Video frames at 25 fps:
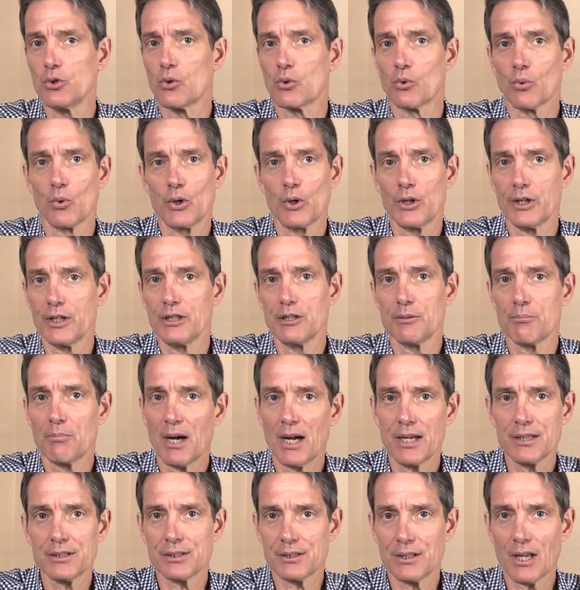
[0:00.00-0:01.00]
are wanting to buy
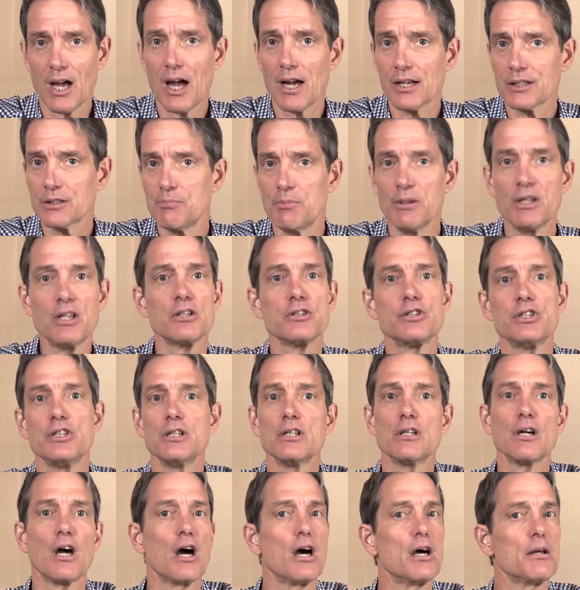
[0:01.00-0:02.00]
stocks because the
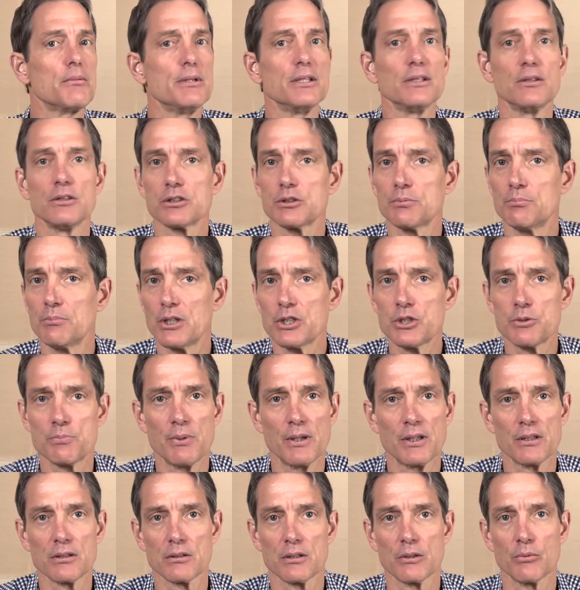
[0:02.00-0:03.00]
economy looks much
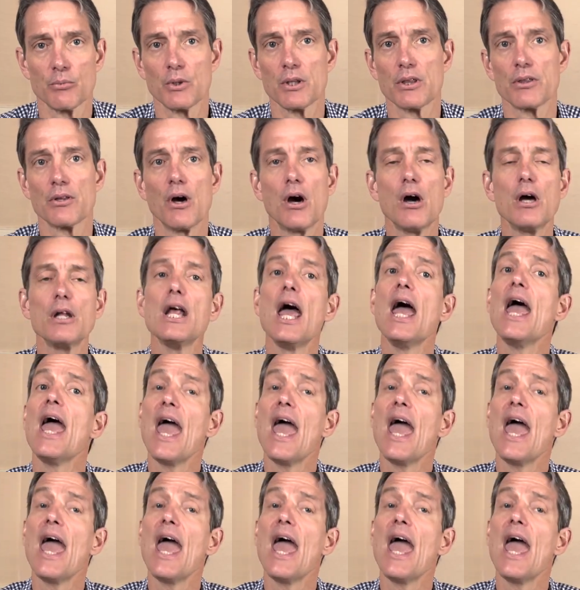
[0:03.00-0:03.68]
better than we thought,